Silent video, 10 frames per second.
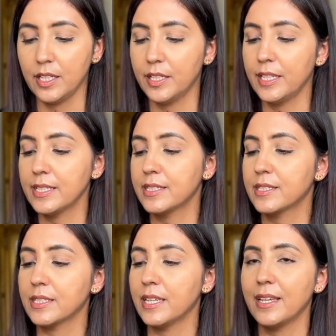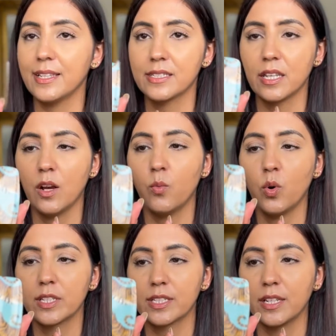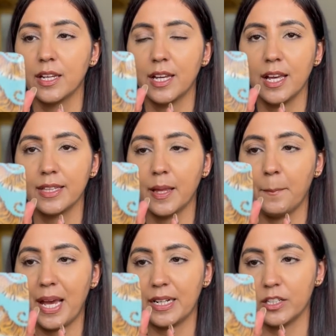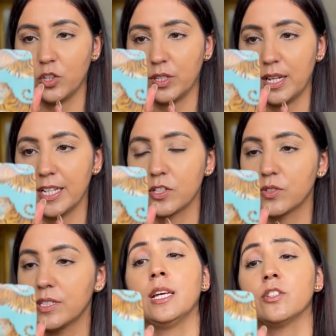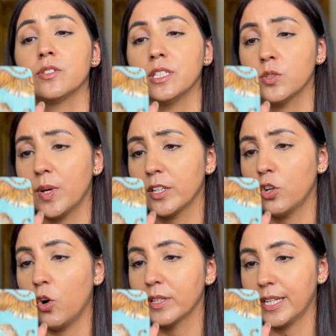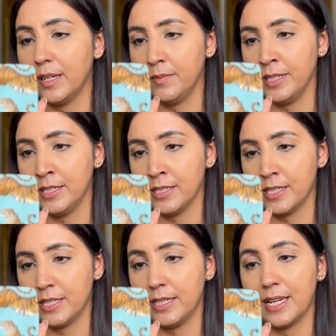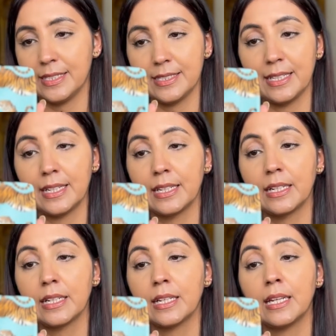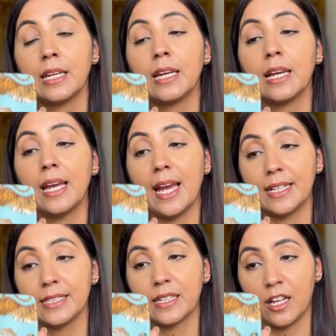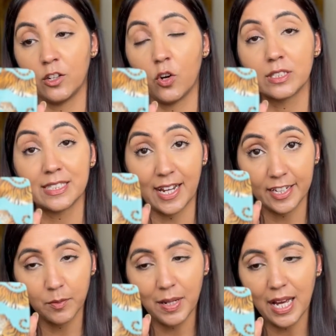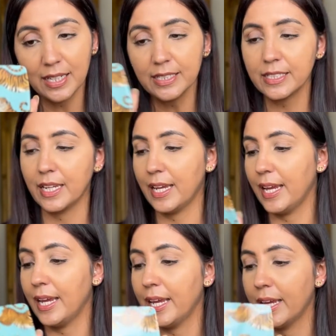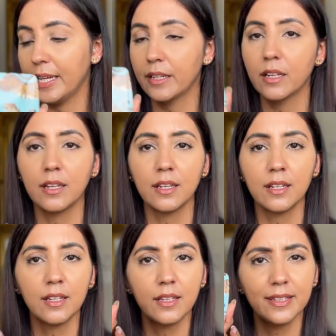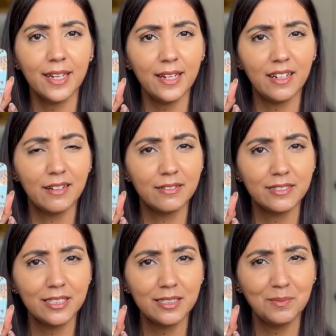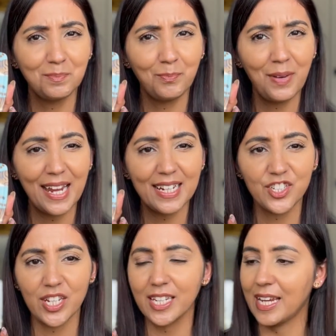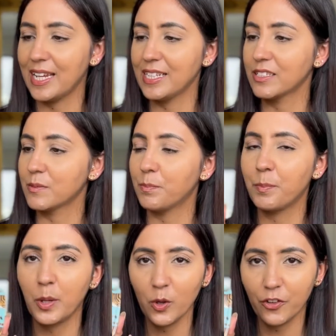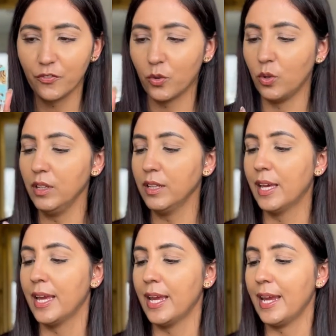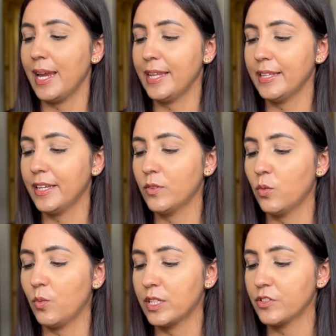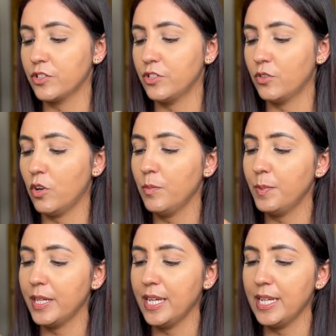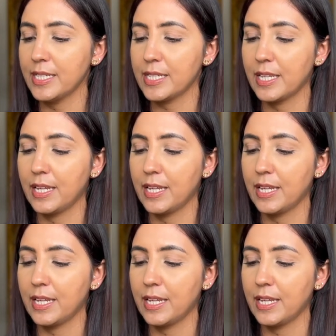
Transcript: this is what the palette looked like. So this so this one called Ambient Lighting Edit Unlock Tiger Palette. And yeah, this packaging is beautiful. And then once you open it,